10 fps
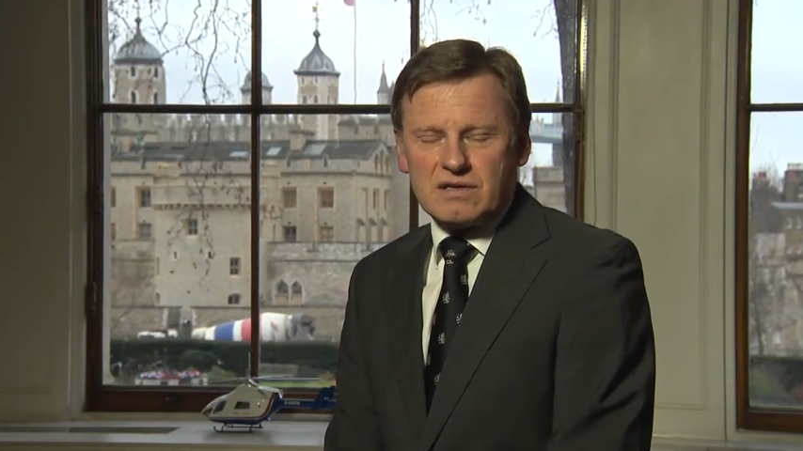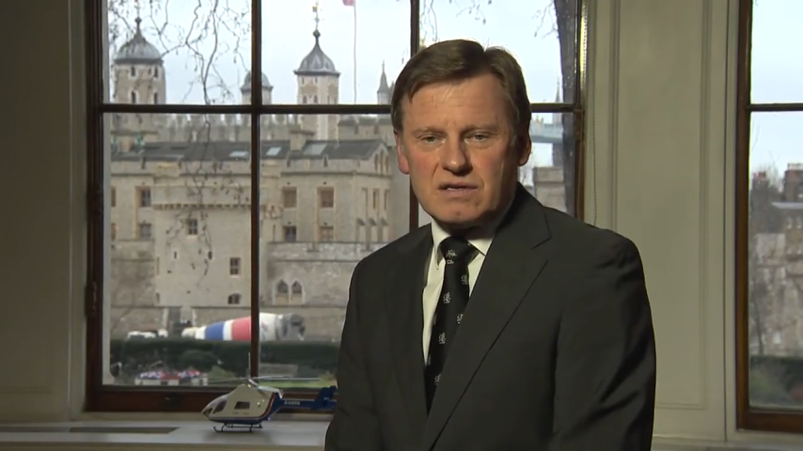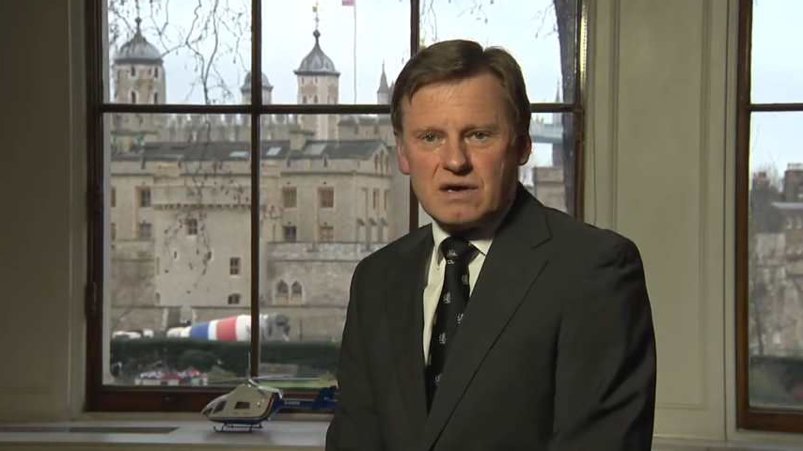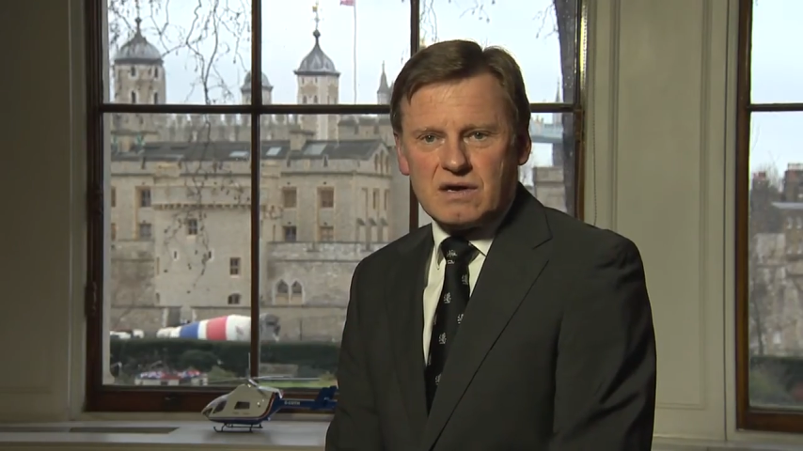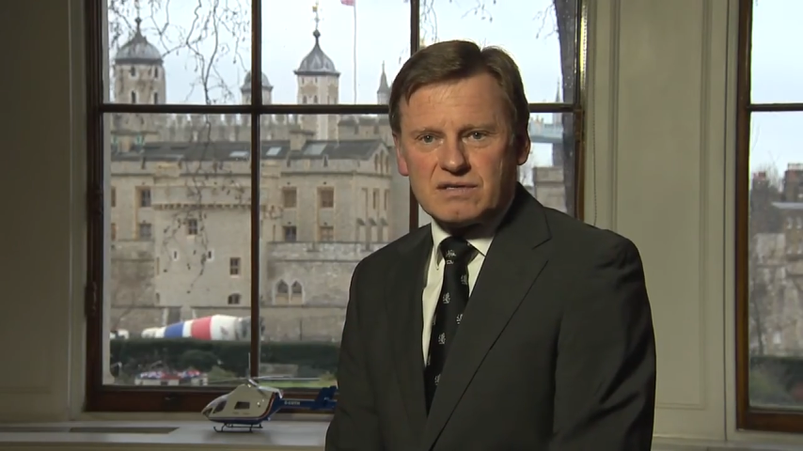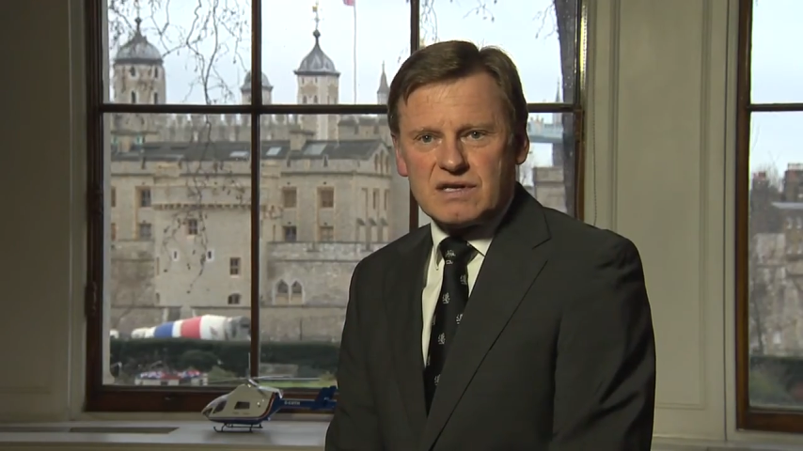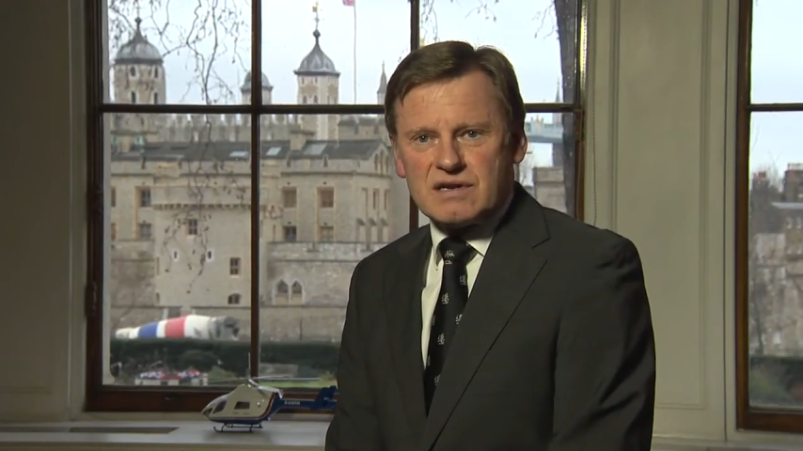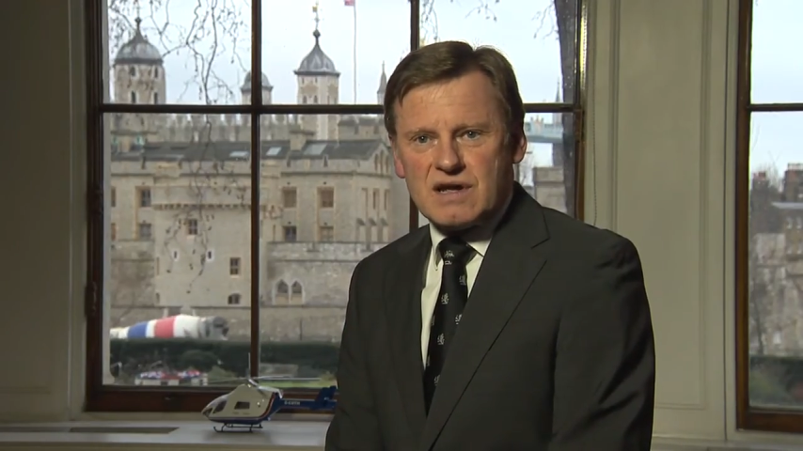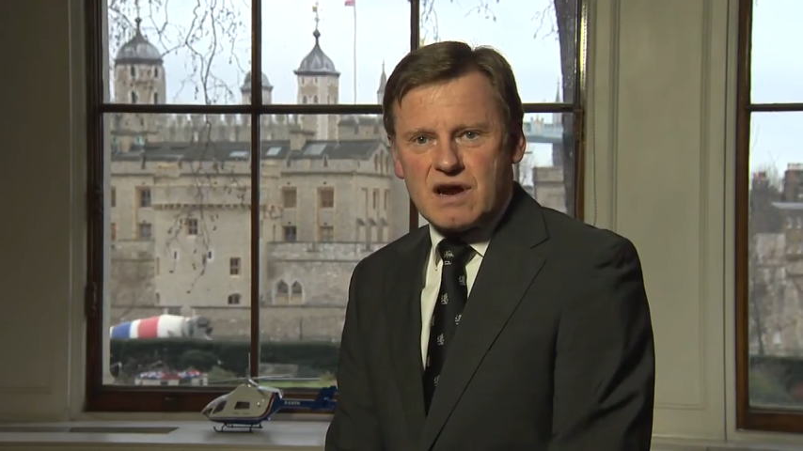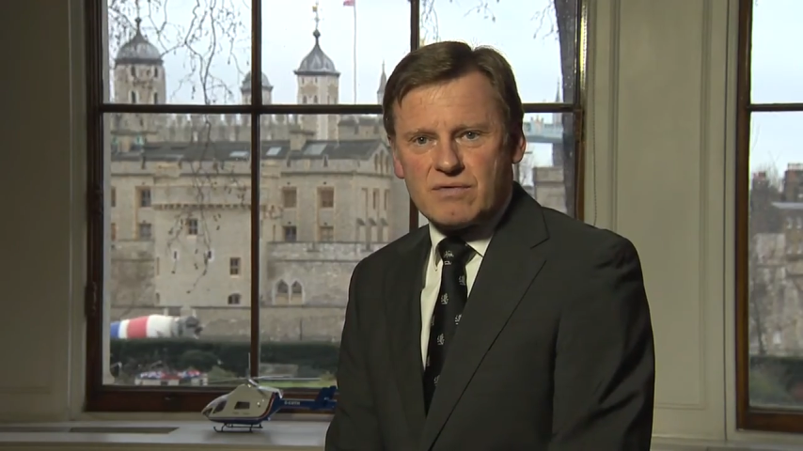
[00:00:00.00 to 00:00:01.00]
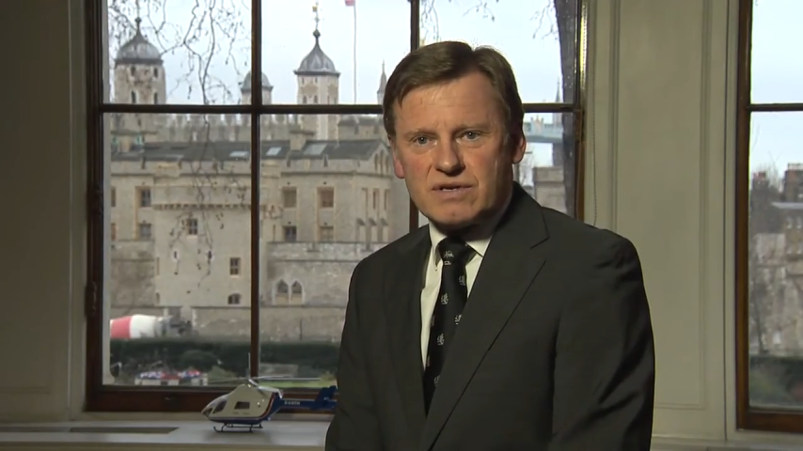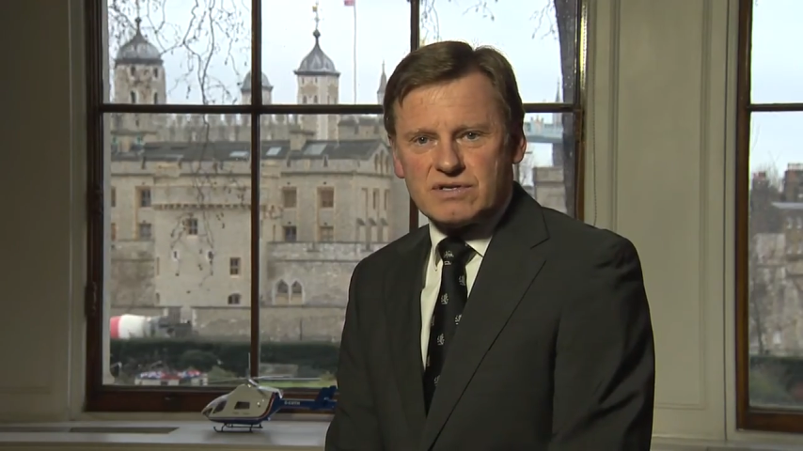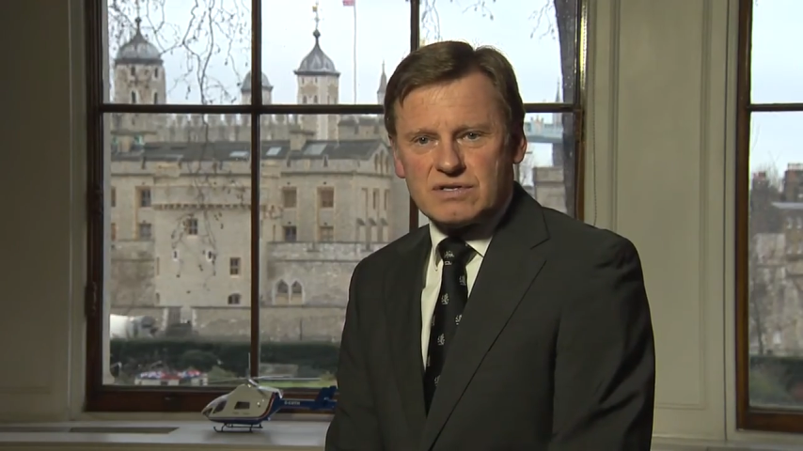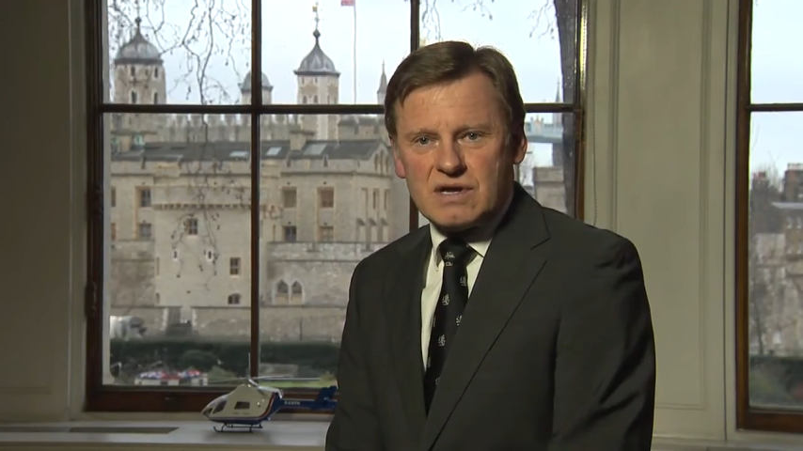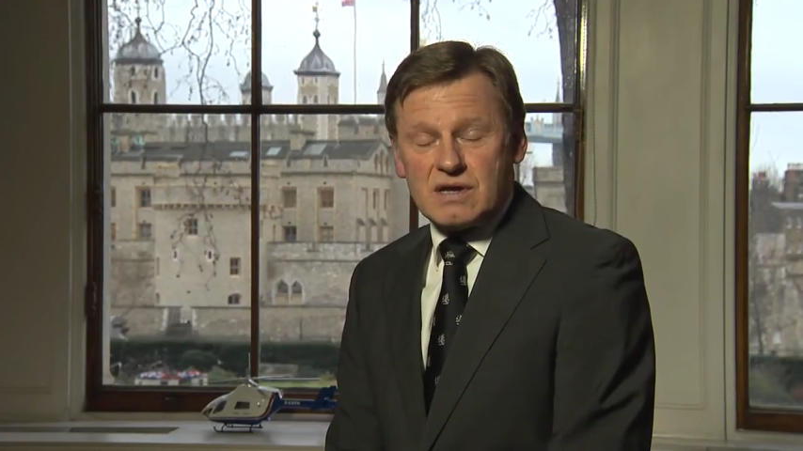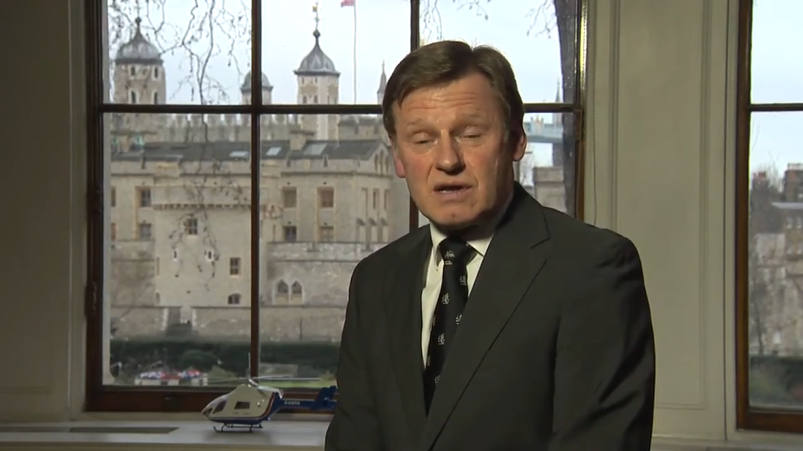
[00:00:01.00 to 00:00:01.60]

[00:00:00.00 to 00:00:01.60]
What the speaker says: yard in Harwich